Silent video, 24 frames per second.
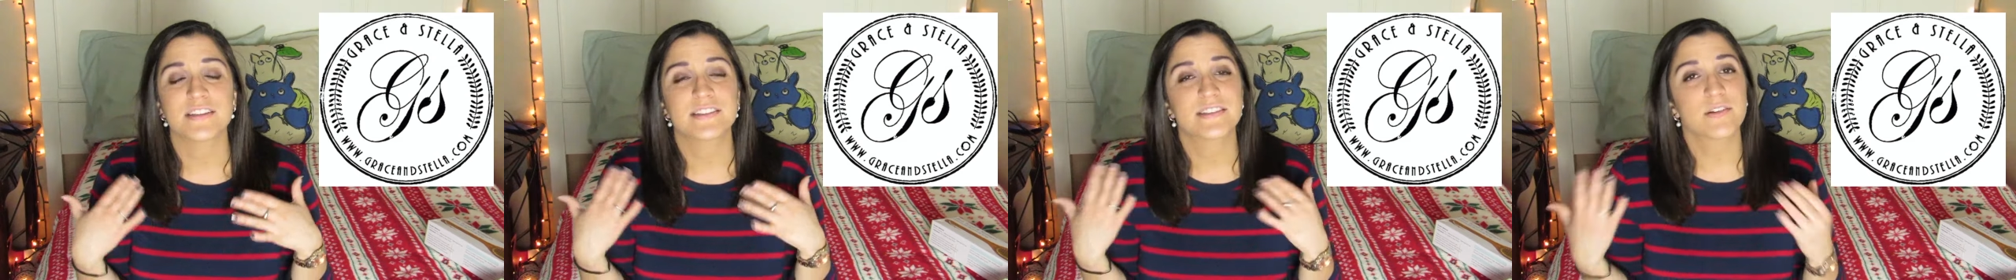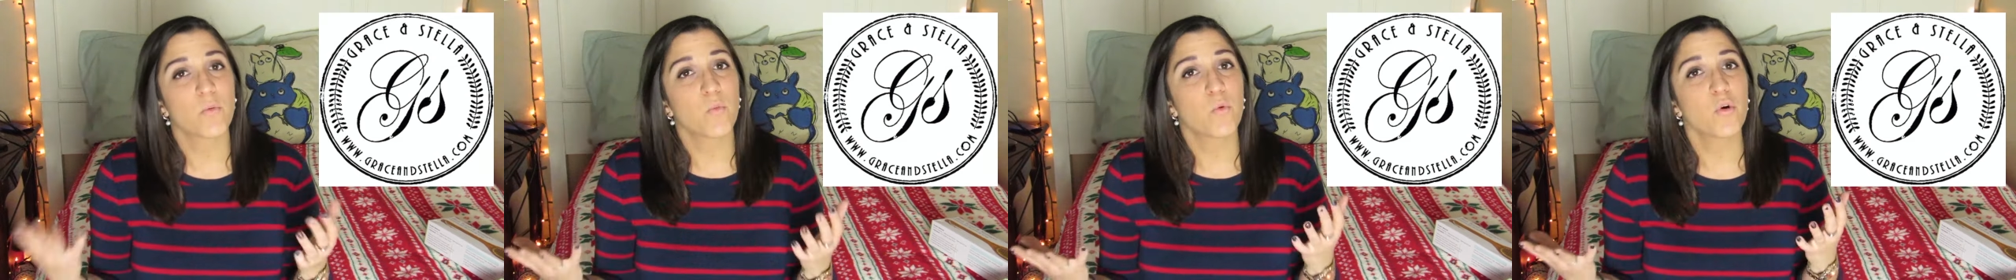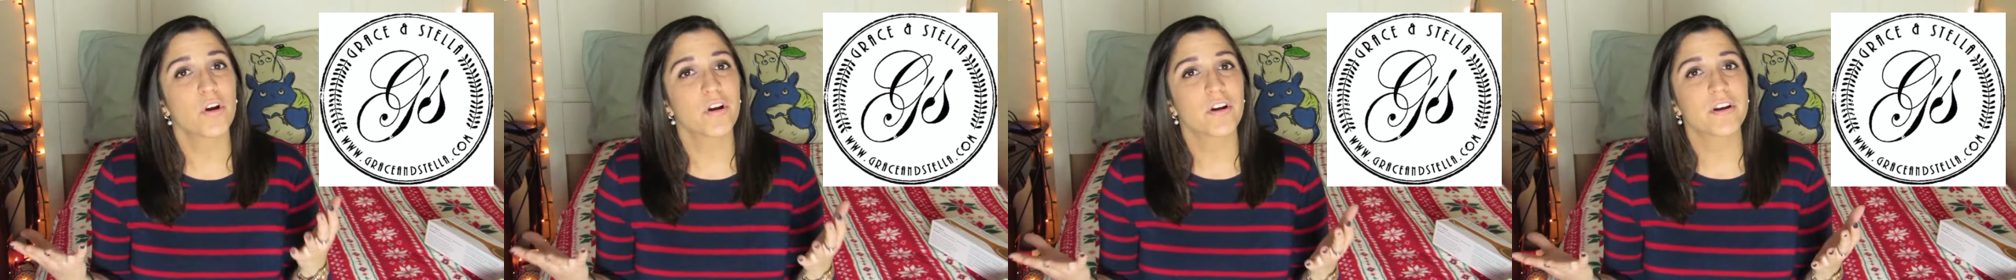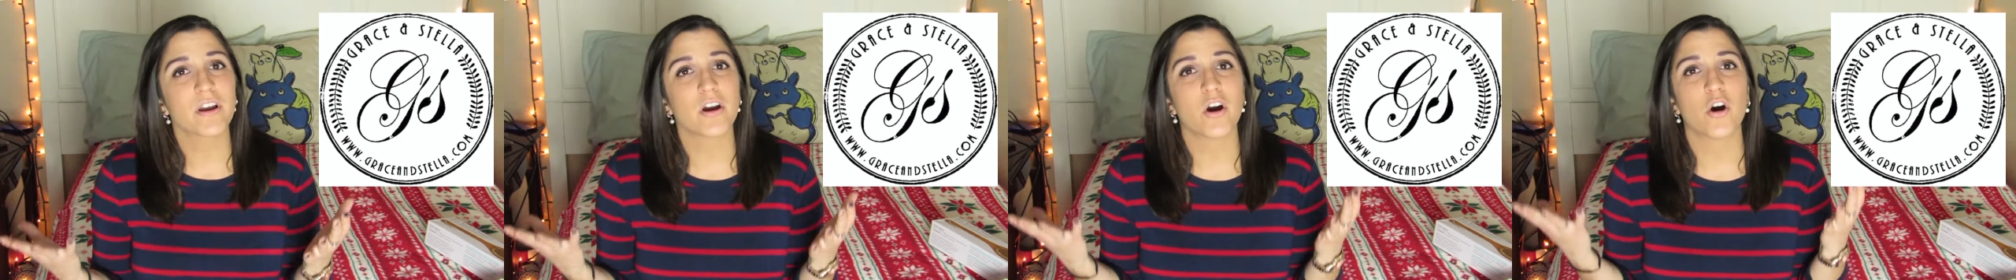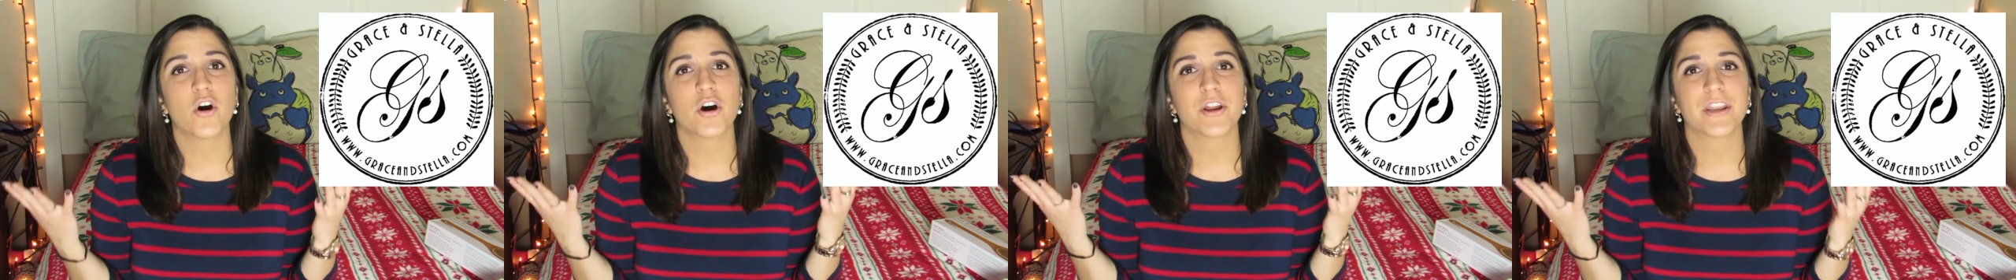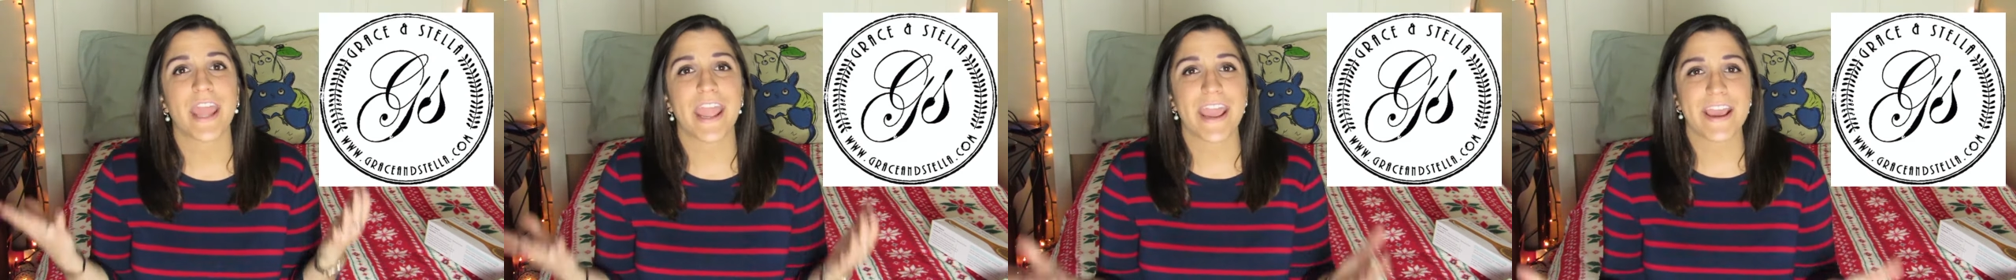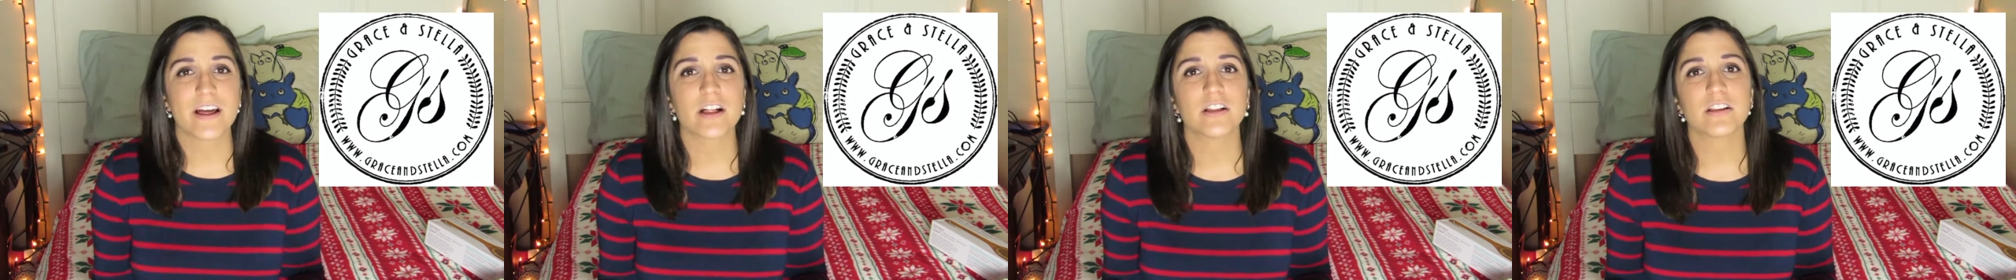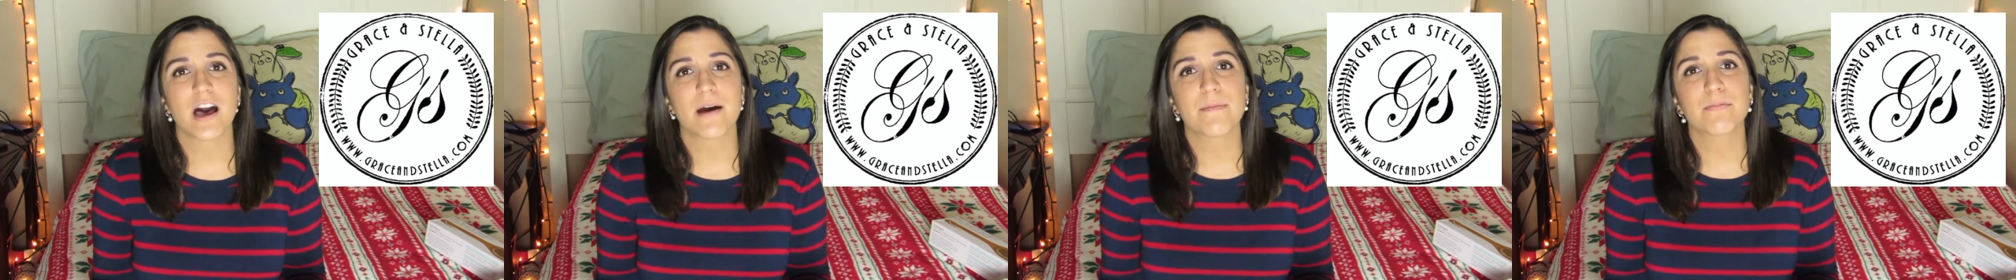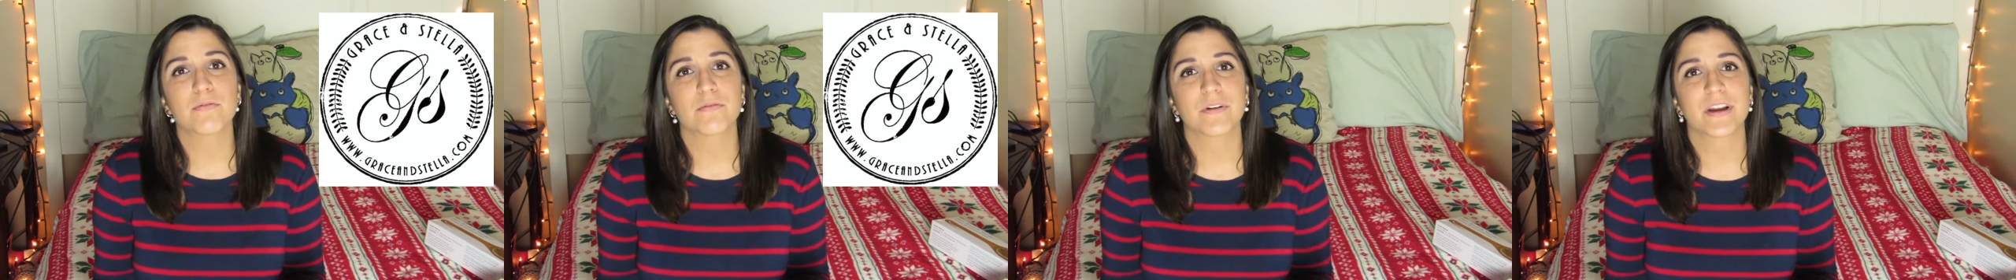to work on a
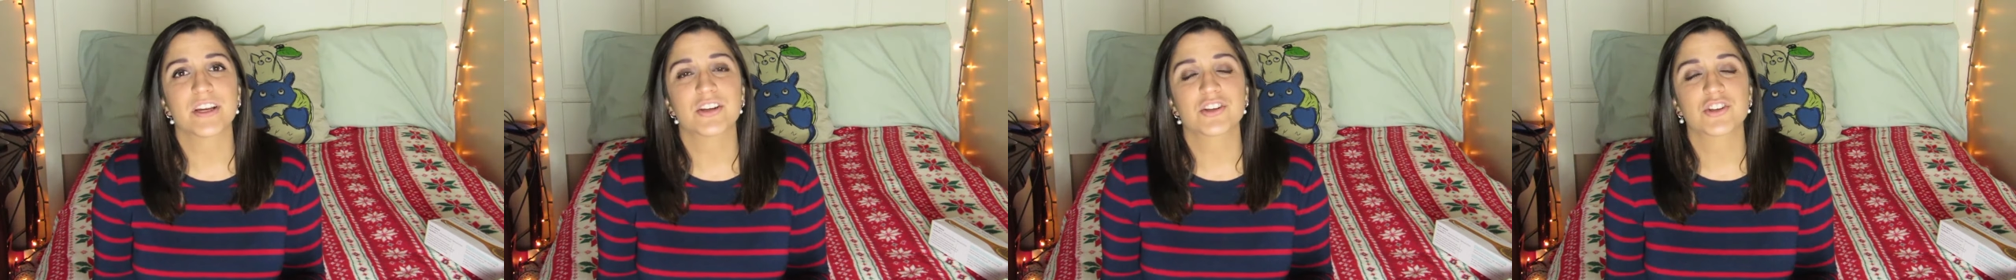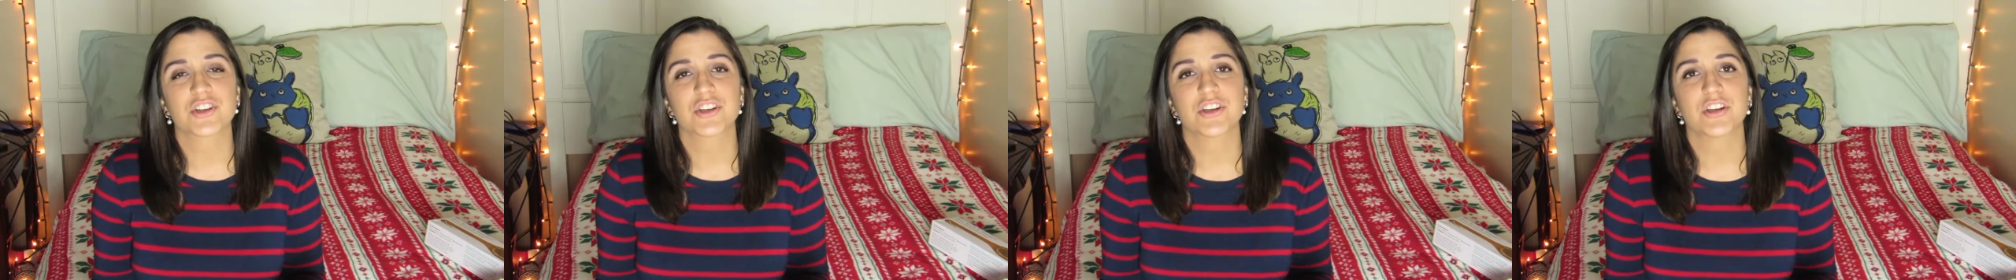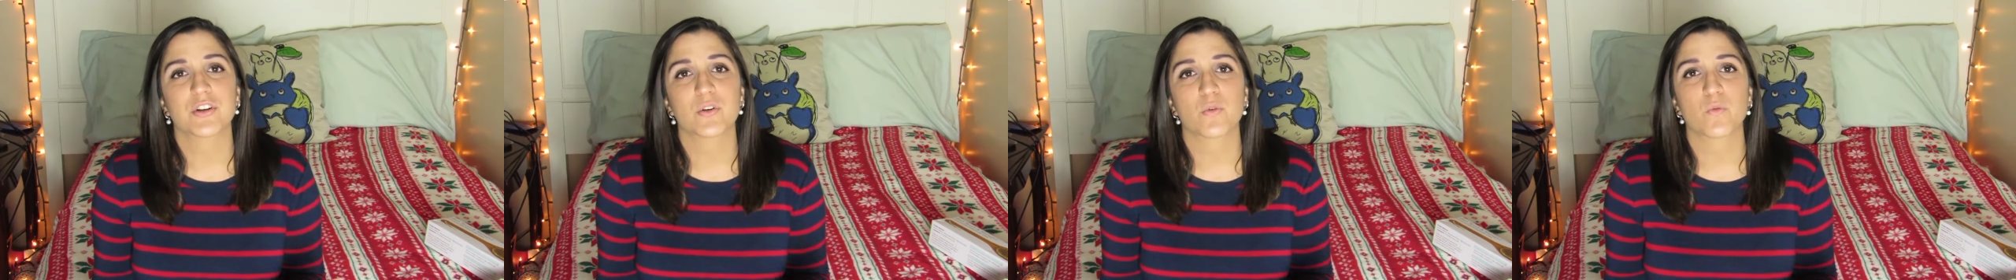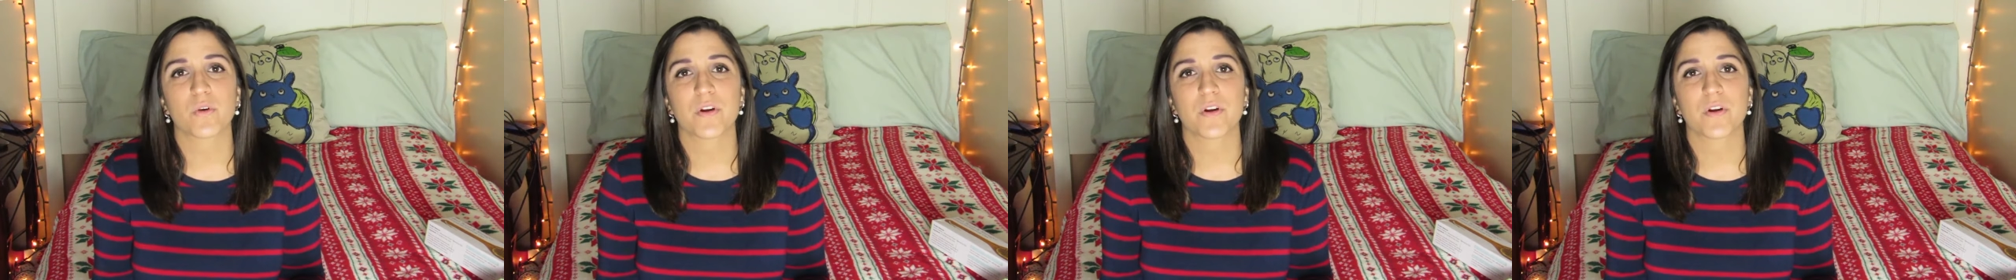collaboration